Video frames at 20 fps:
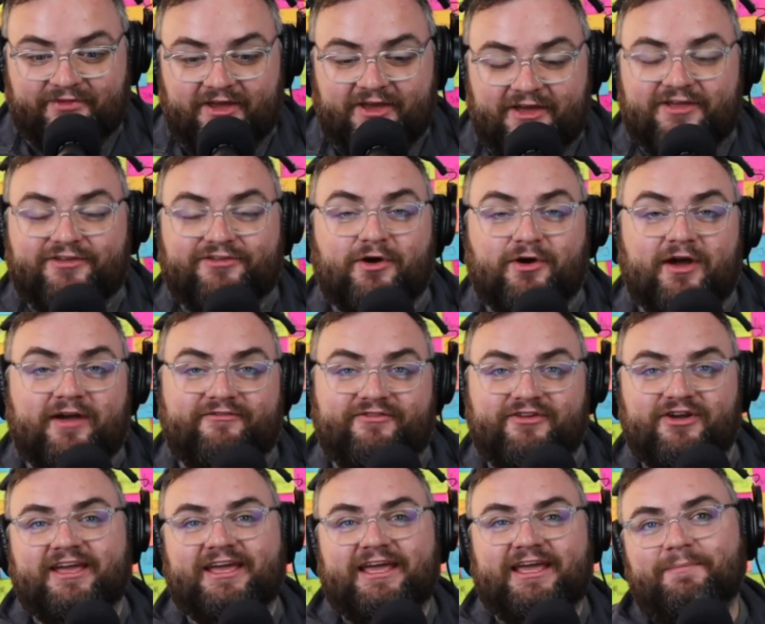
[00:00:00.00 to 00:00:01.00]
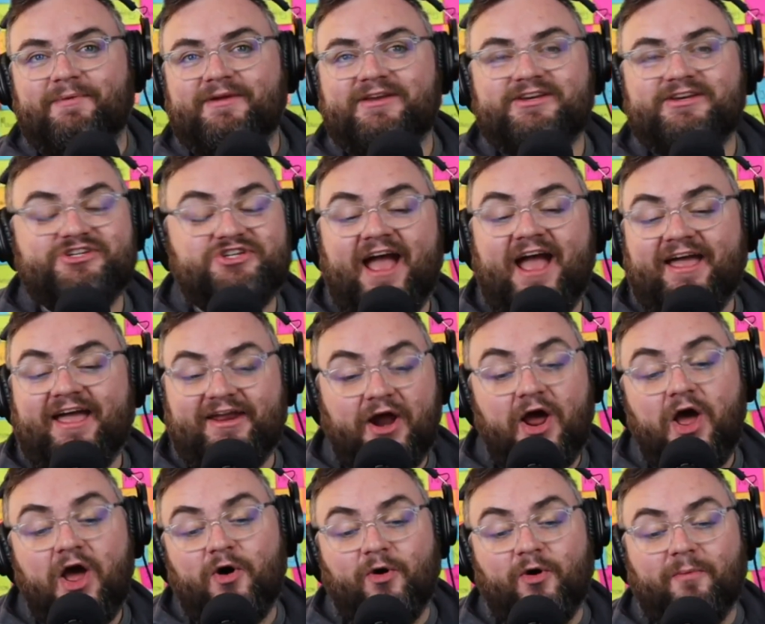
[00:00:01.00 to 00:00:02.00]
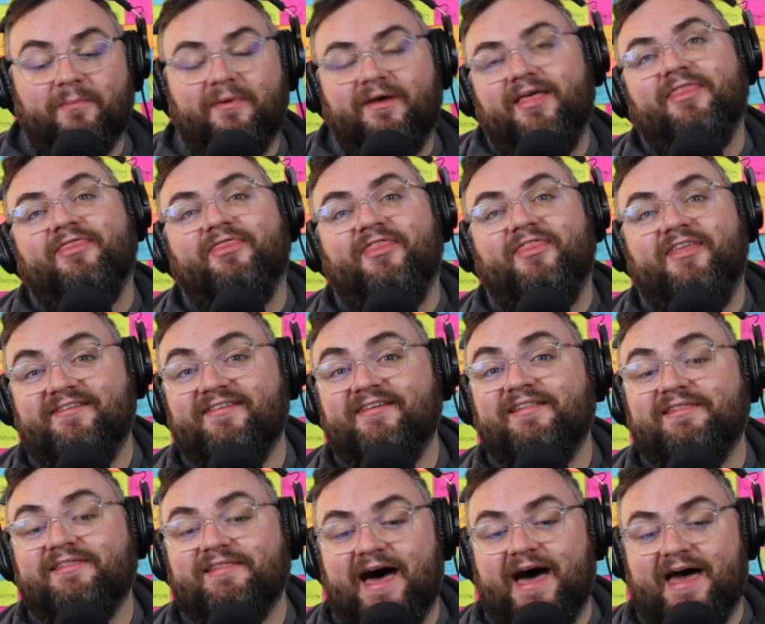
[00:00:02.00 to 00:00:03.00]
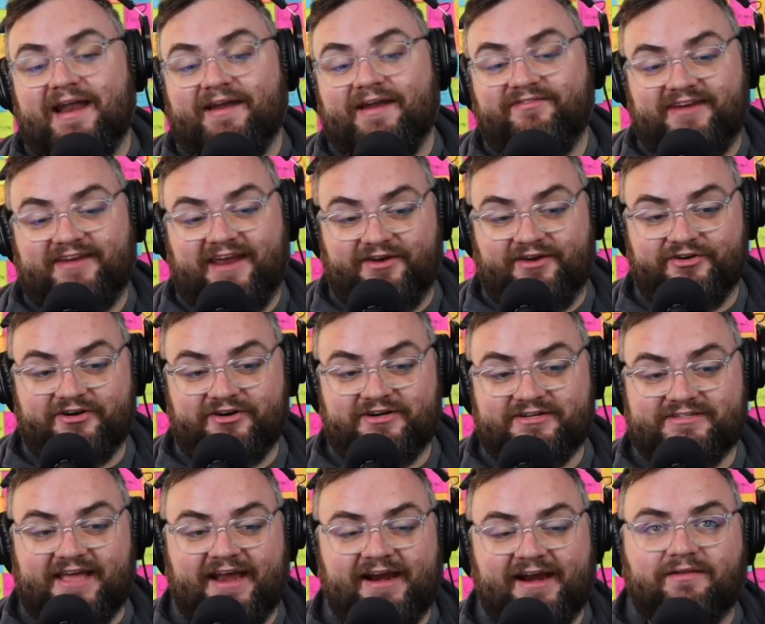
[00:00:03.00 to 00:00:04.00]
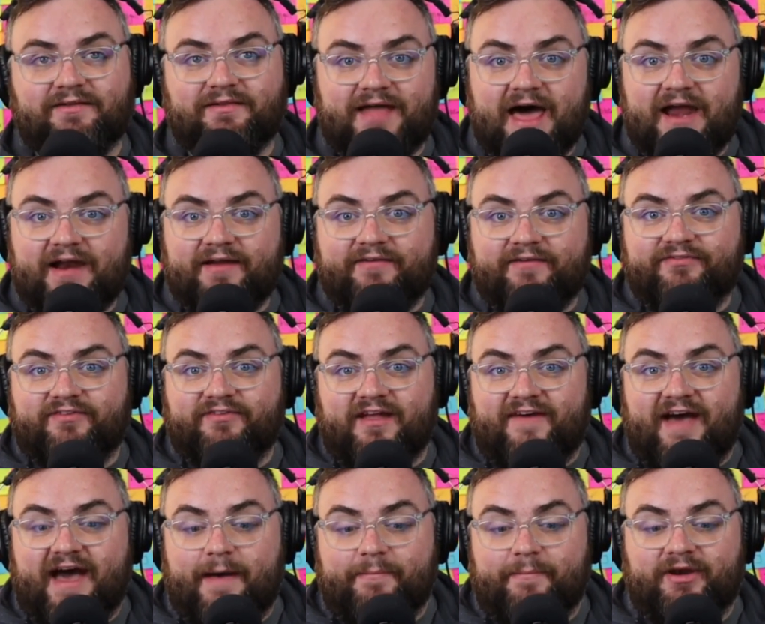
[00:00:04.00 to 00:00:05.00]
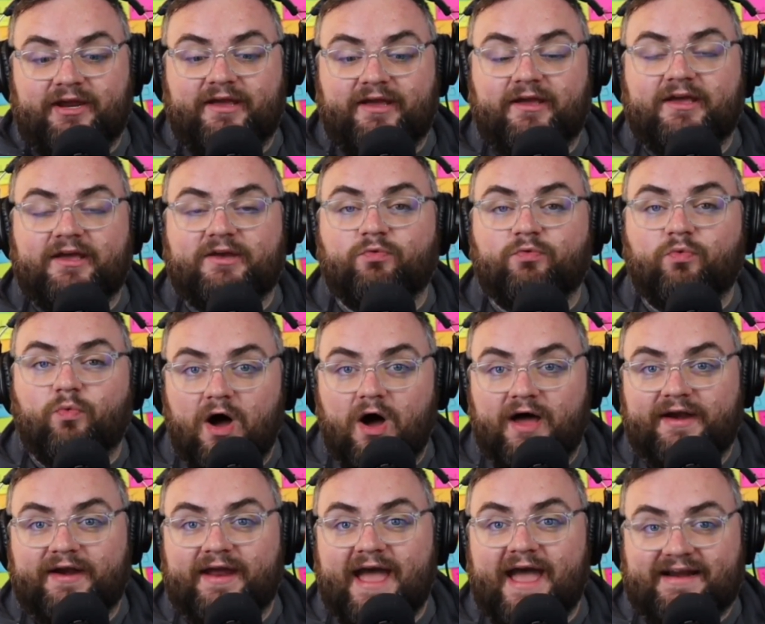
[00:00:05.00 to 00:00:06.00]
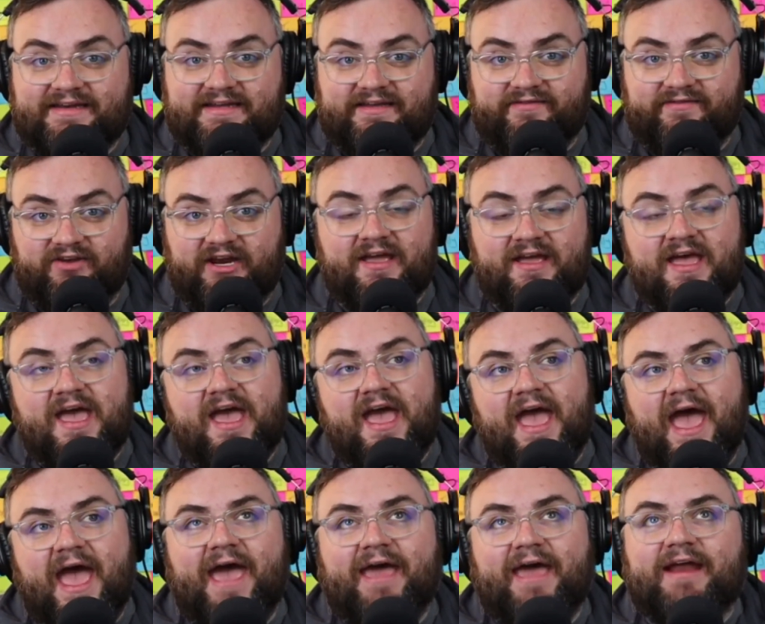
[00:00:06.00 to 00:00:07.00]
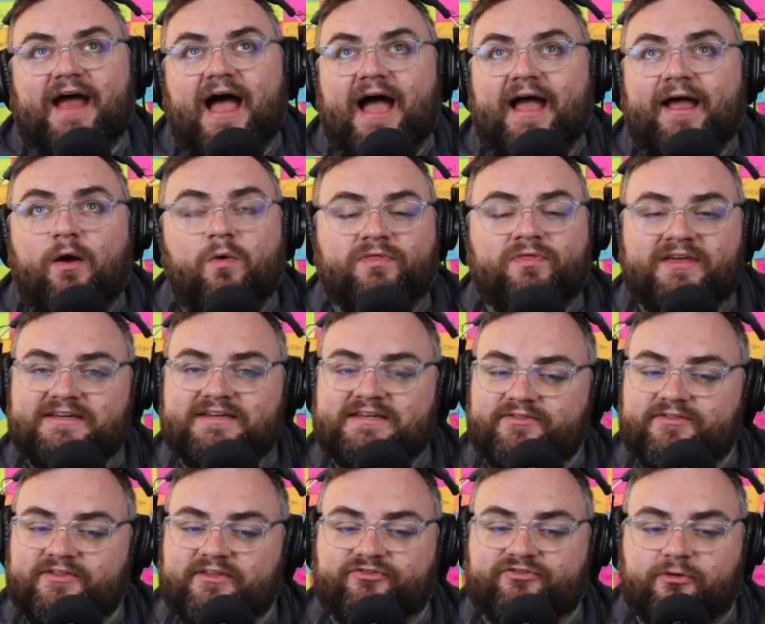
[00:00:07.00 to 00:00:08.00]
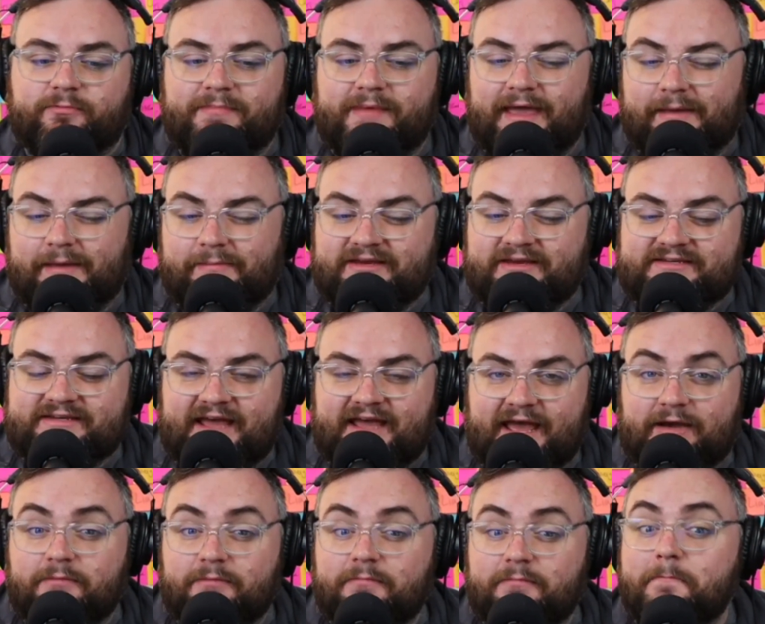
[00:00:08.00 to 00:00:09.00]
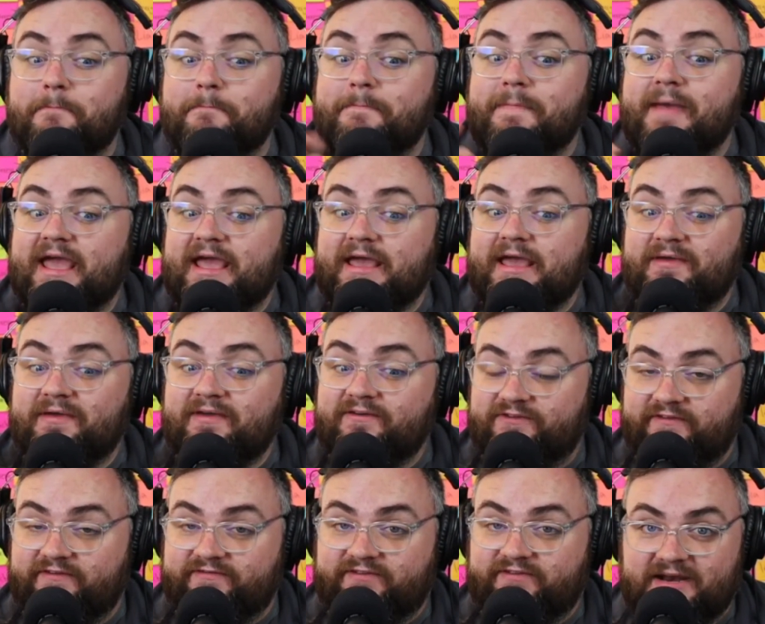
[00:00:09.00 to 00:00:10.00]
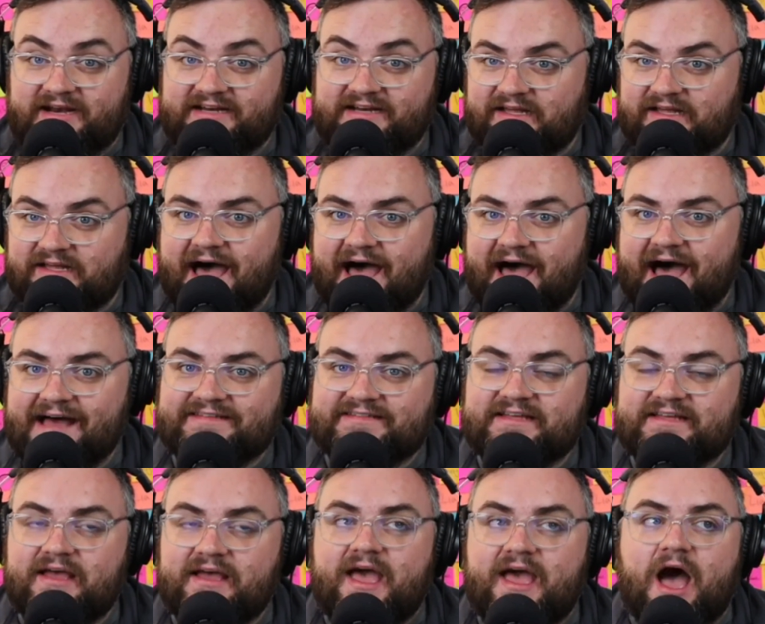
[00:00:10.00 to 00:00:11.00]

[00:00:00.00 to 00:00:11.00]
So if you're keeping track at home, this is a lot of standards and a lot of stuff happening in one activity. And I only did this for maybe 10, maybe 15 minutes of class.